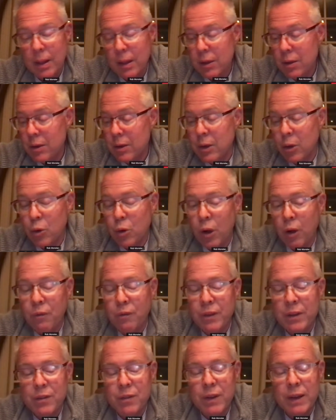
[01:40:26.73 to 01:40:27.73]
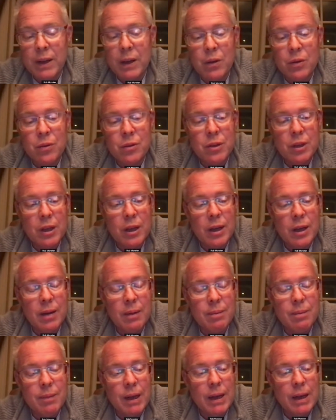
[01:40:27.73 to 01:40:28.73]
config files,
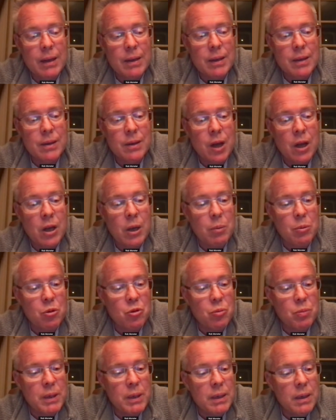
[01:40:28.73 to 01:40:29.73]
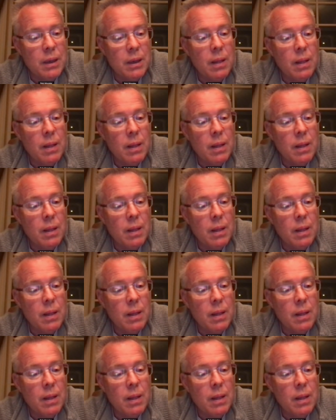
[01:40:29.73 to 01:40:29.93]
not up to speed.